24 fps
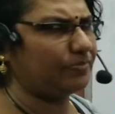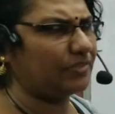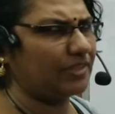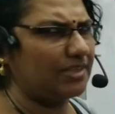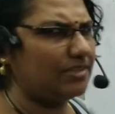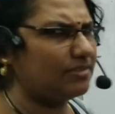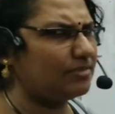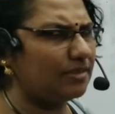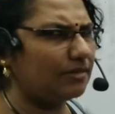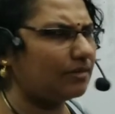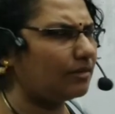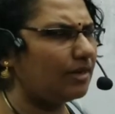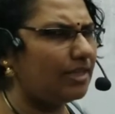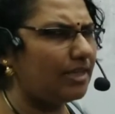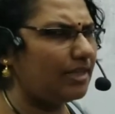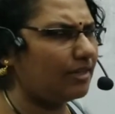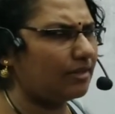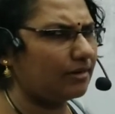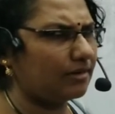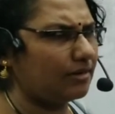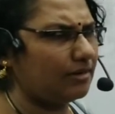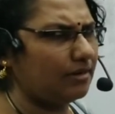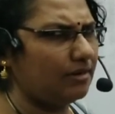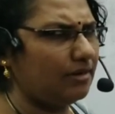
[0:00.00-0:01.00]
Is it
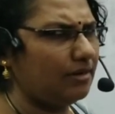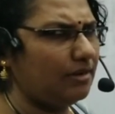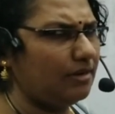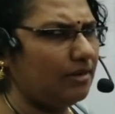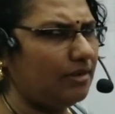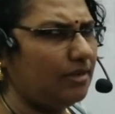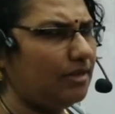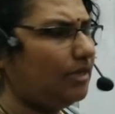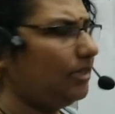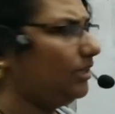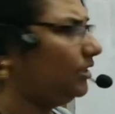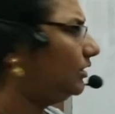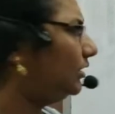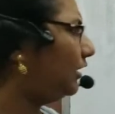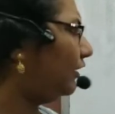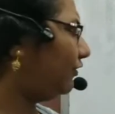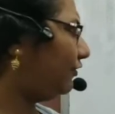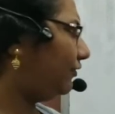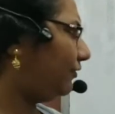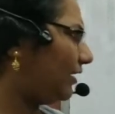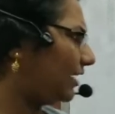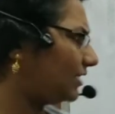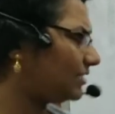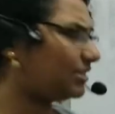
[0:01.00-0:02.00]
clear? The
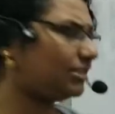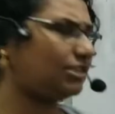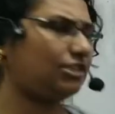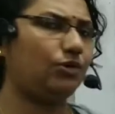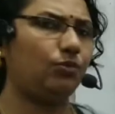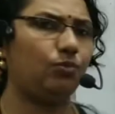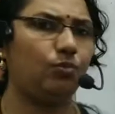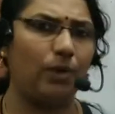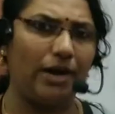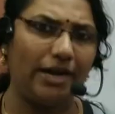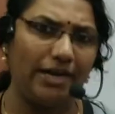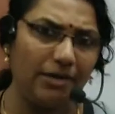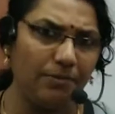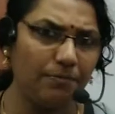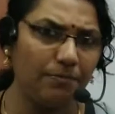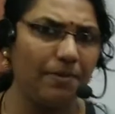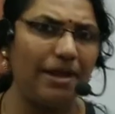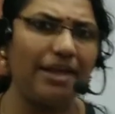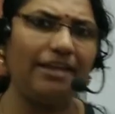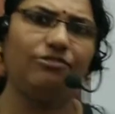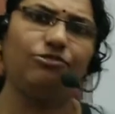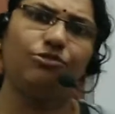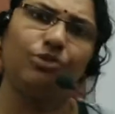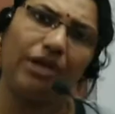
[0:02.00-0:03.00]
first
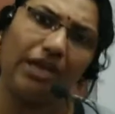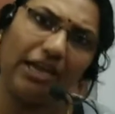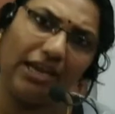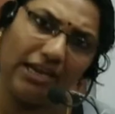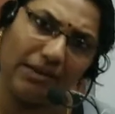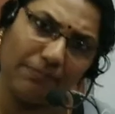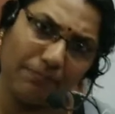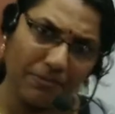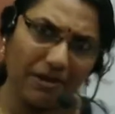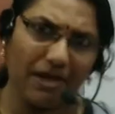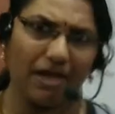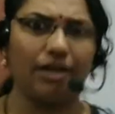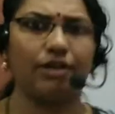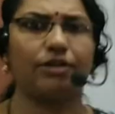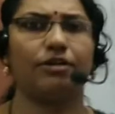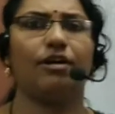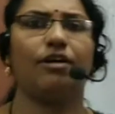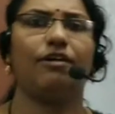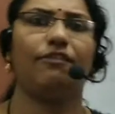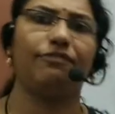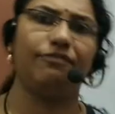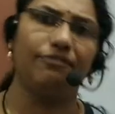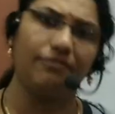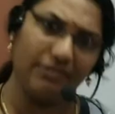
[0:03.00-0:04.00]
1/3 part
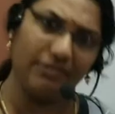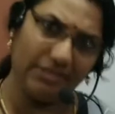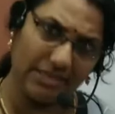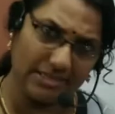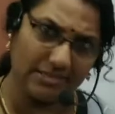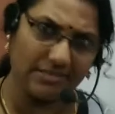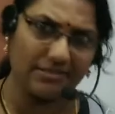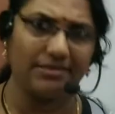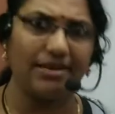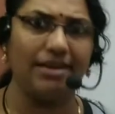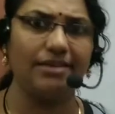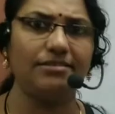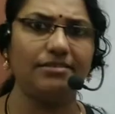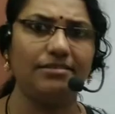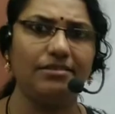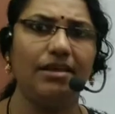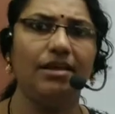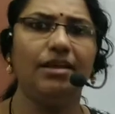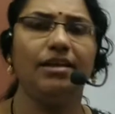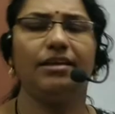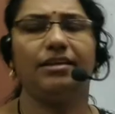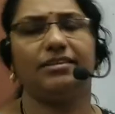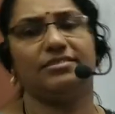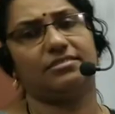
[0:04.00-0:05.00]
of distance
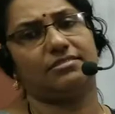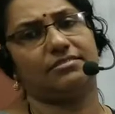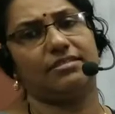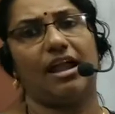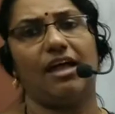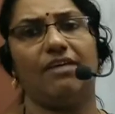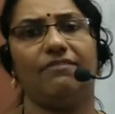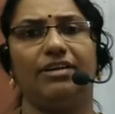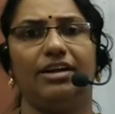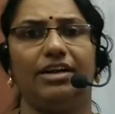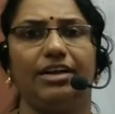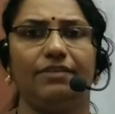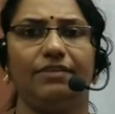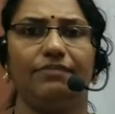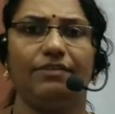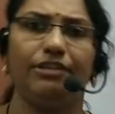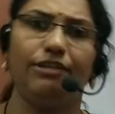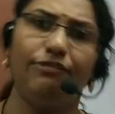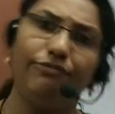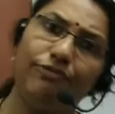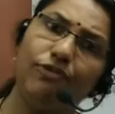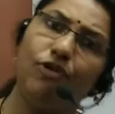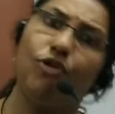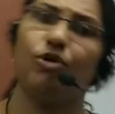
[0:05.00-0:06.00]
is travelled with
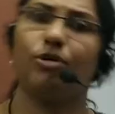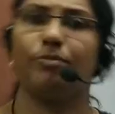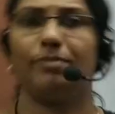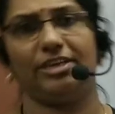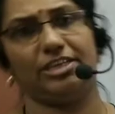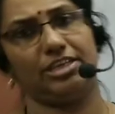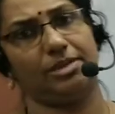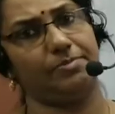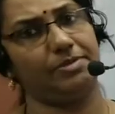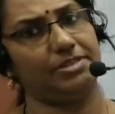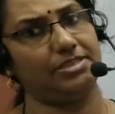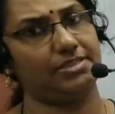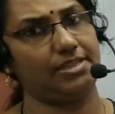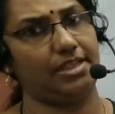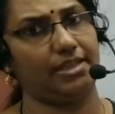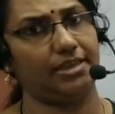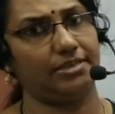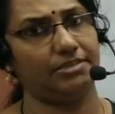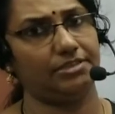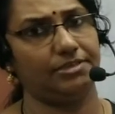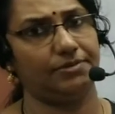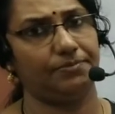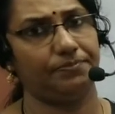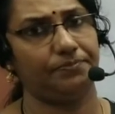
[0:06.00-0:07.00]
4 meters per second.